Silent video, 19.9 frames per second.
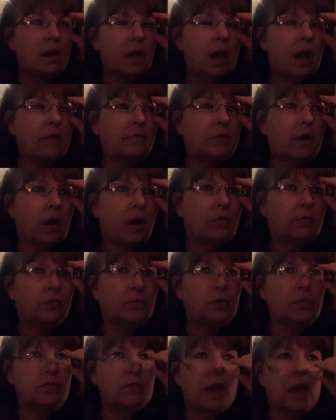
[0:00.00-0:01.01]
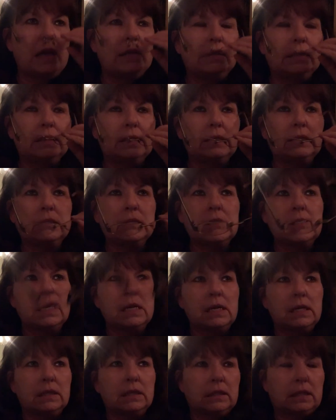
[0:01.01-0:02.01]
I've gone through phases
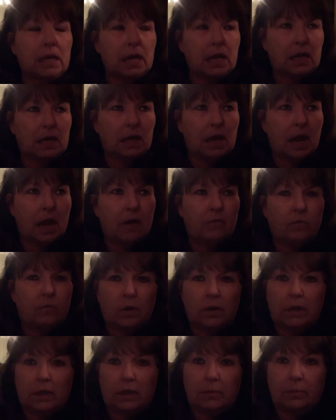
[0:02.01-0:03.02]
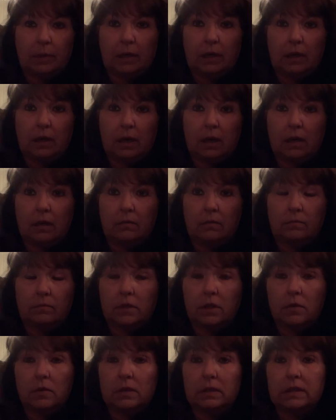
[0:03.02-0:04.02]
that I've wanted a
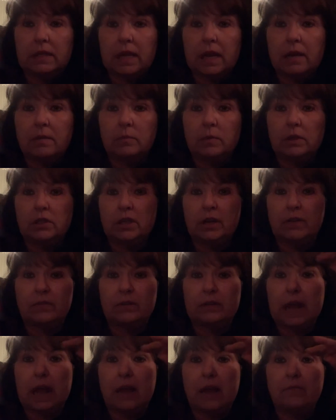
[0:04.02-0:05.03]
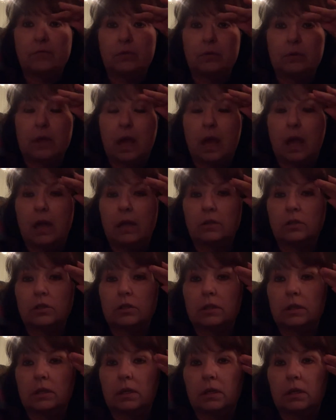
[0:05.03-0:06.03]
tuna sandwich every day for
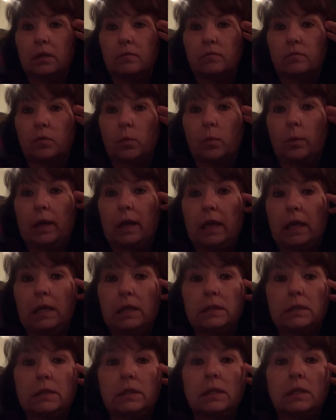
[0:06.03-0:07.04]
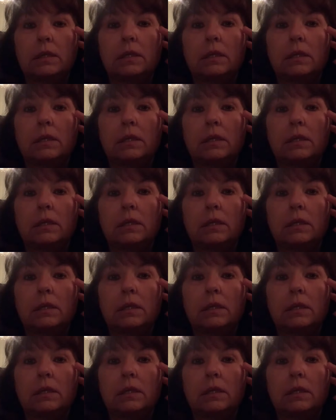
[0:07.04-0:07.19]
lunch for weeks.